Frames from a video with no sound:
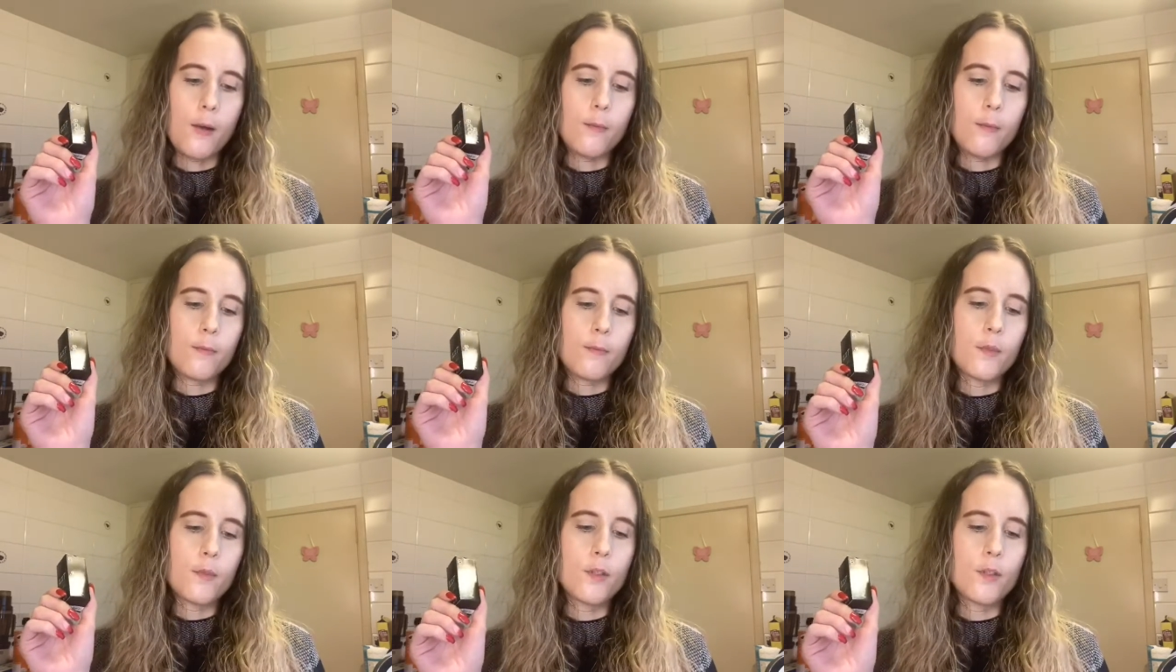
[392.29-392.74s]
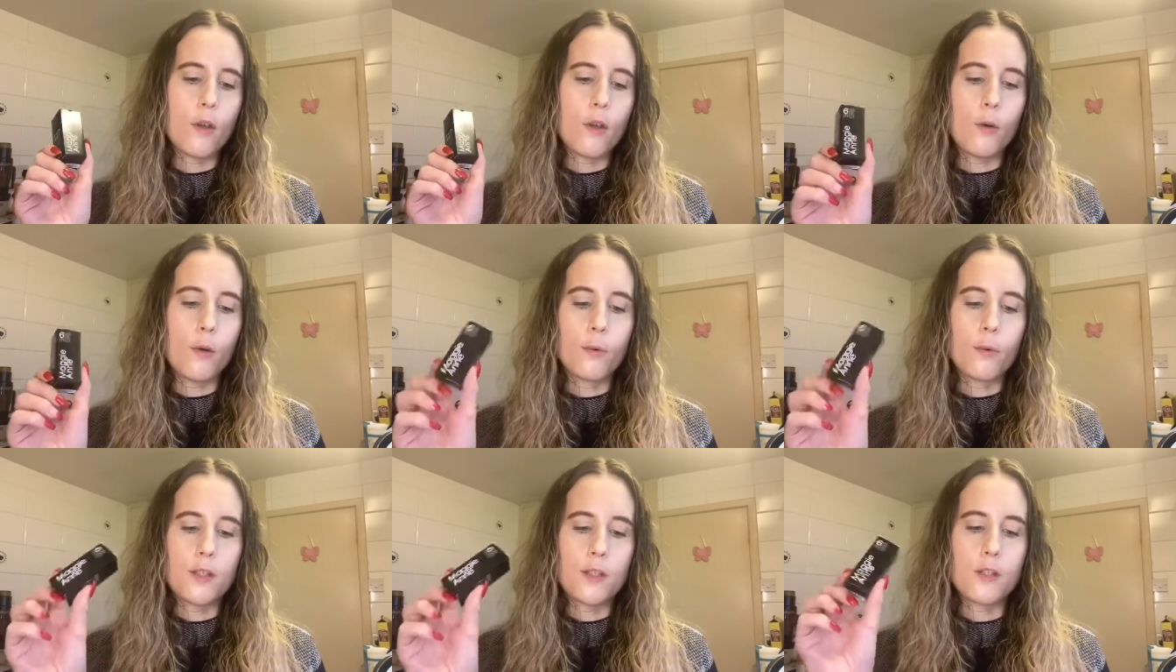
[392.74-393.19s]
So
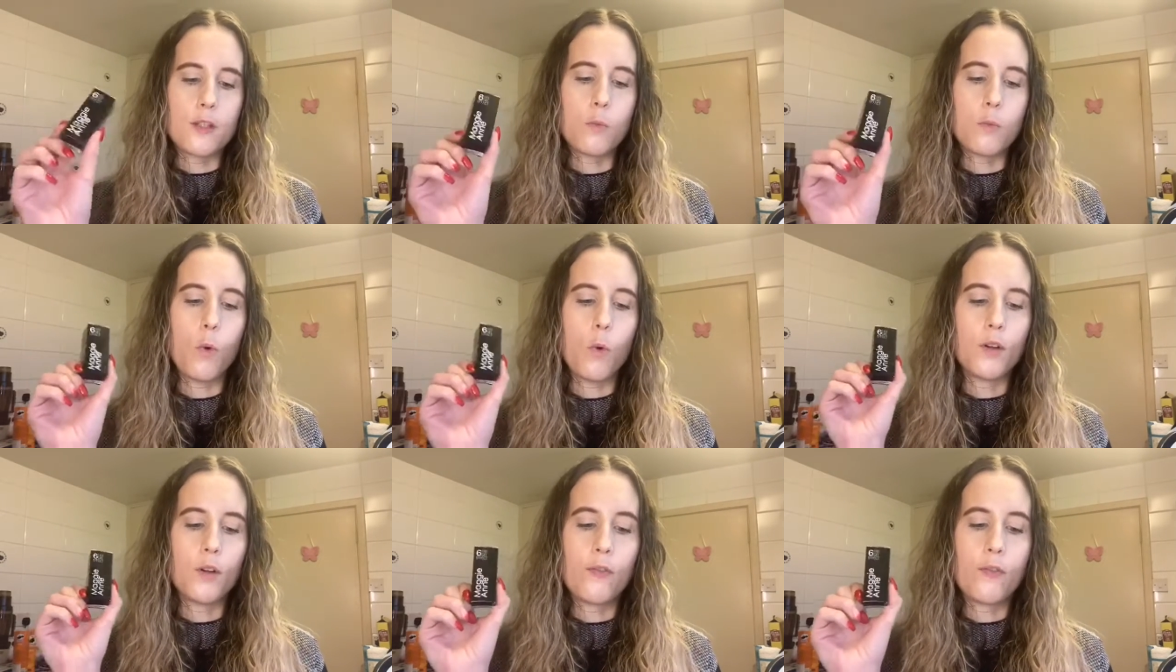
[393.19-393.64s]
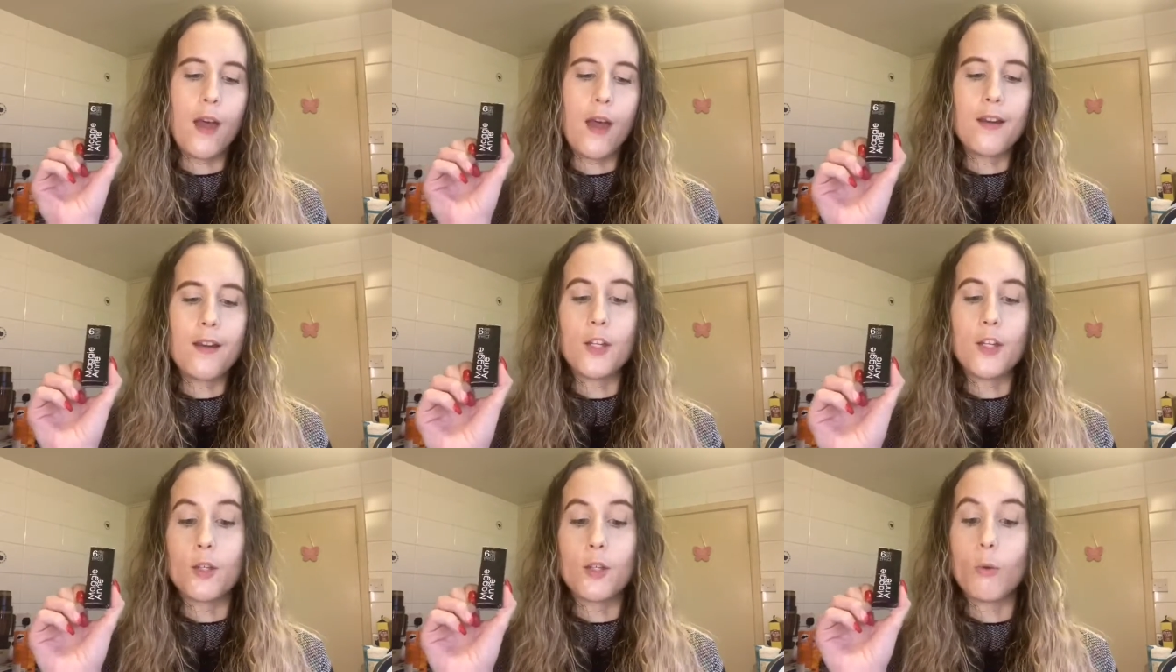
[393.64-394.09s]
this is one of their
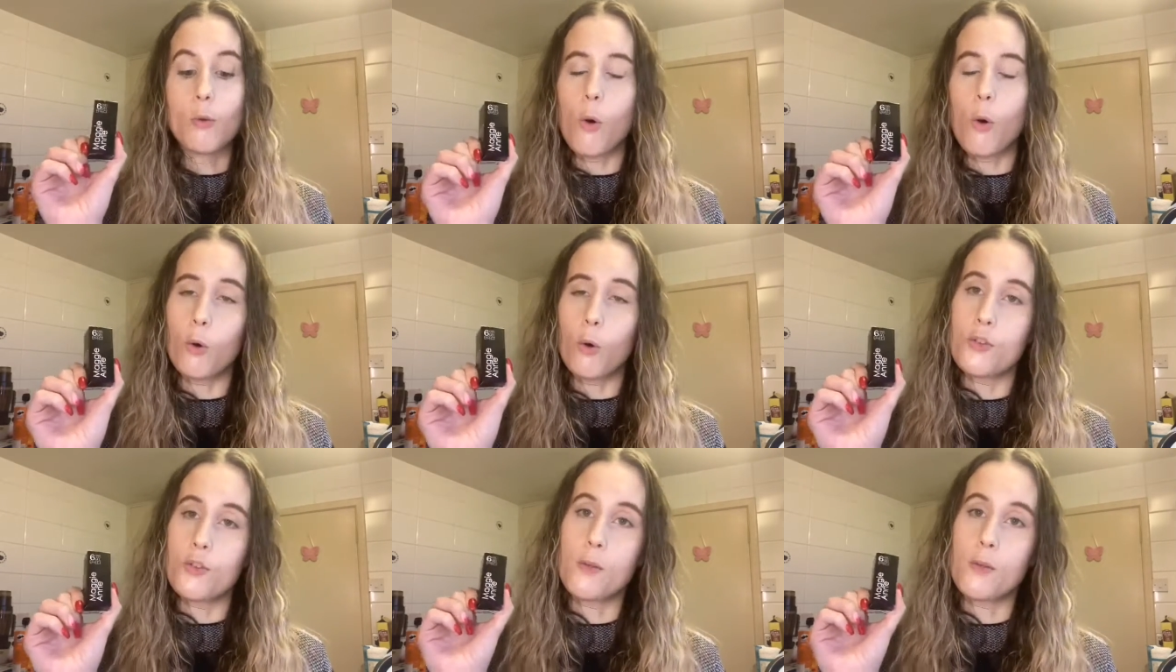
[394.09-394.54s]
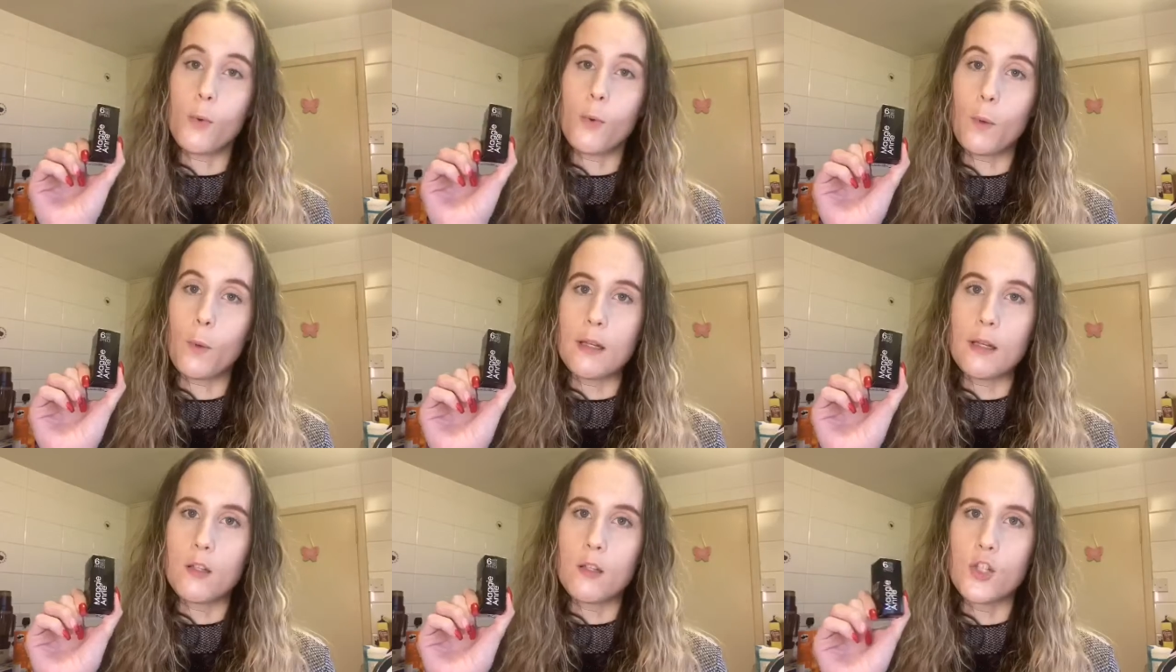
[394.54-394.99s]
new autumn
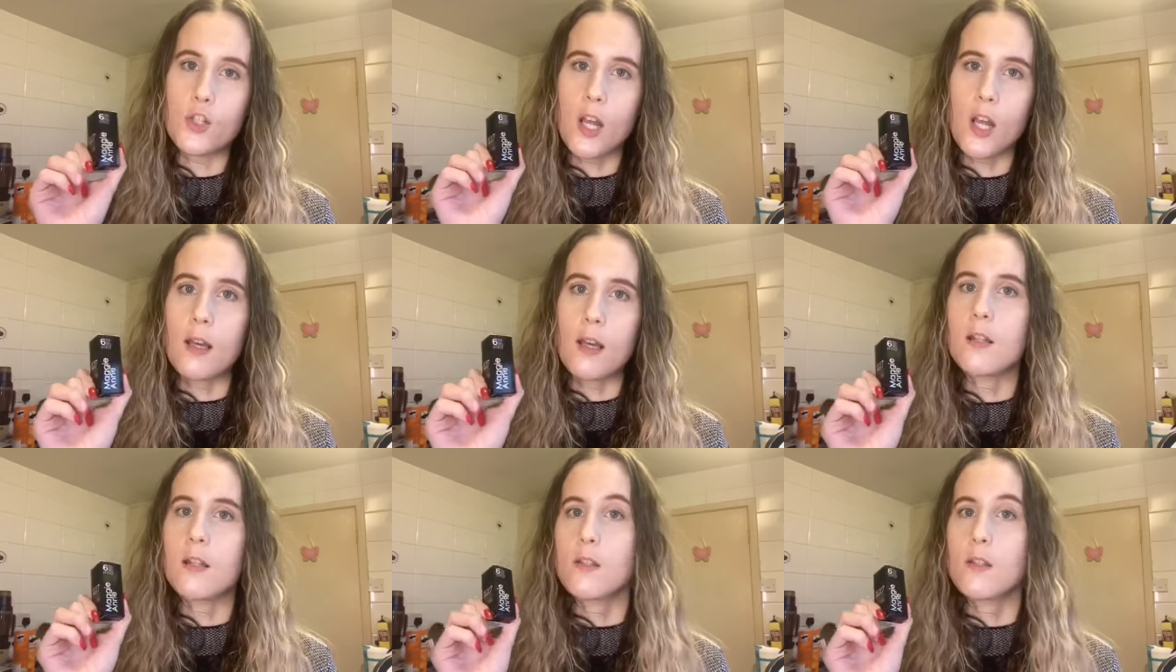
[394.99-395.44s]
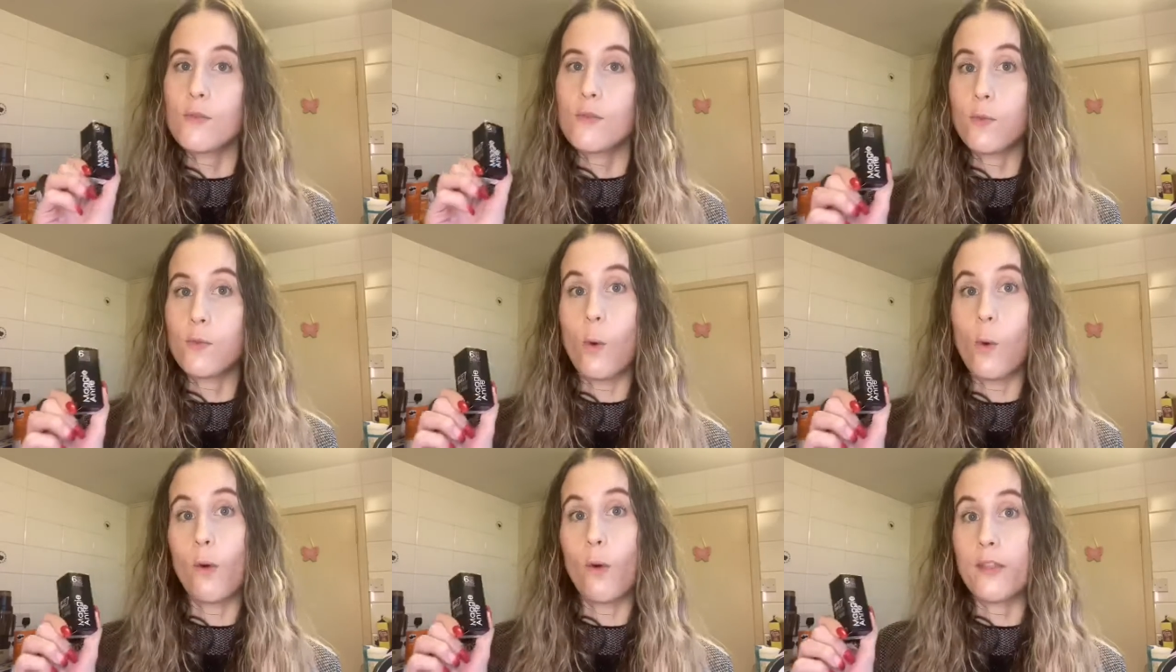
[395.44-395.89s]
winter shades
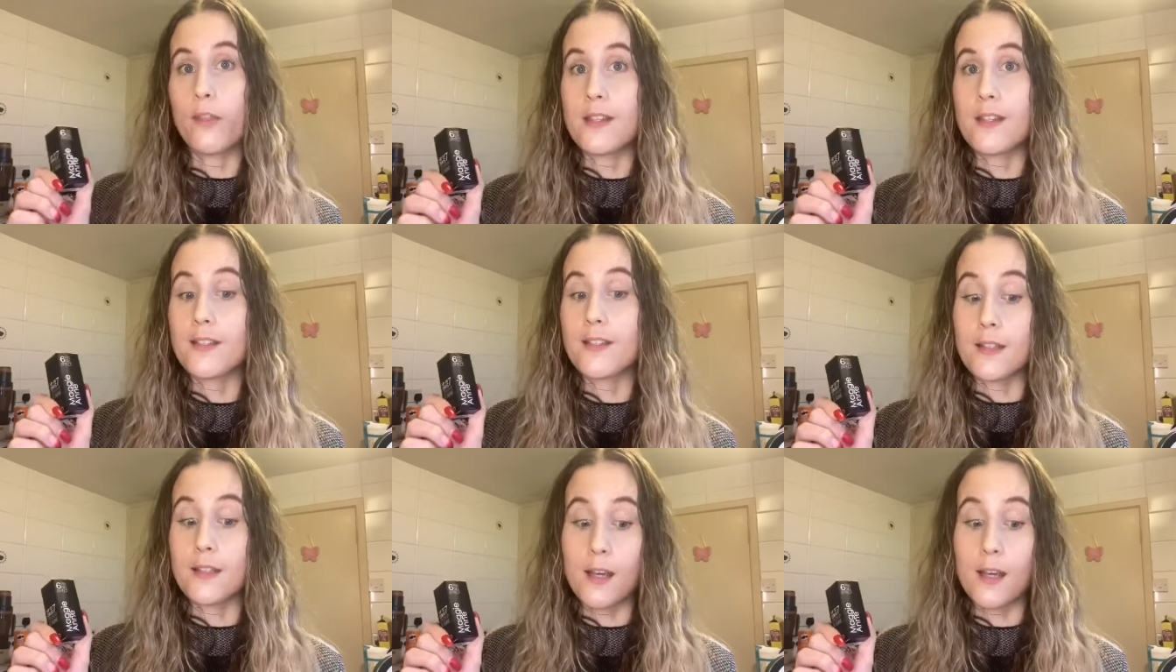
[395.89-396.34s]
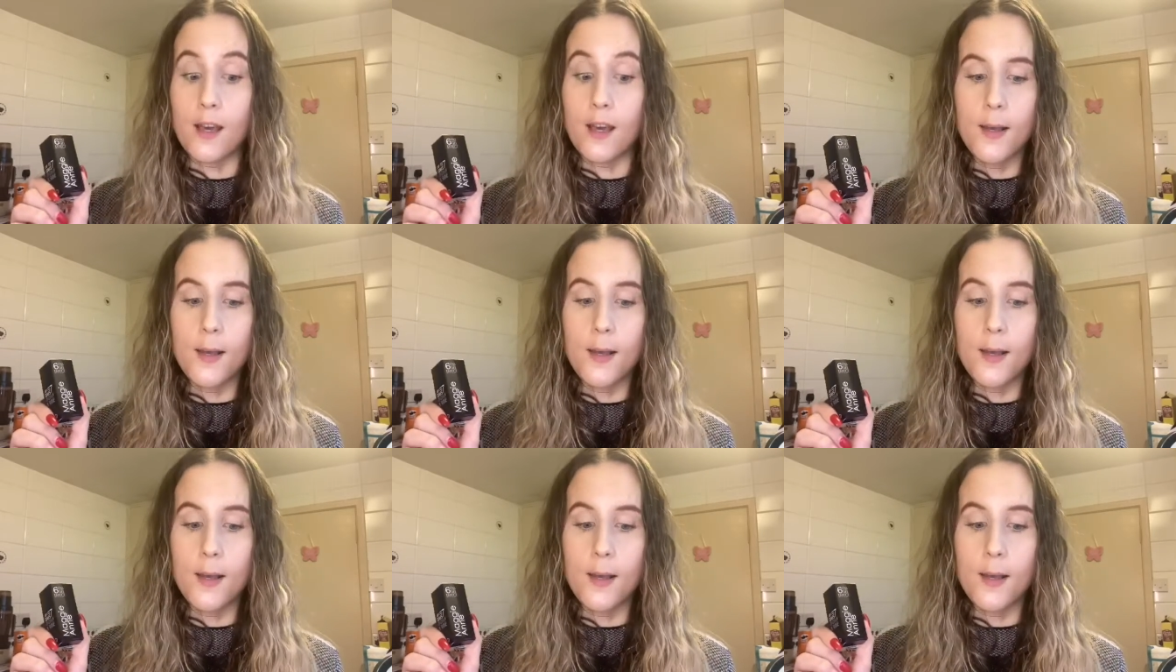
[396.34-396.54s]
for this year.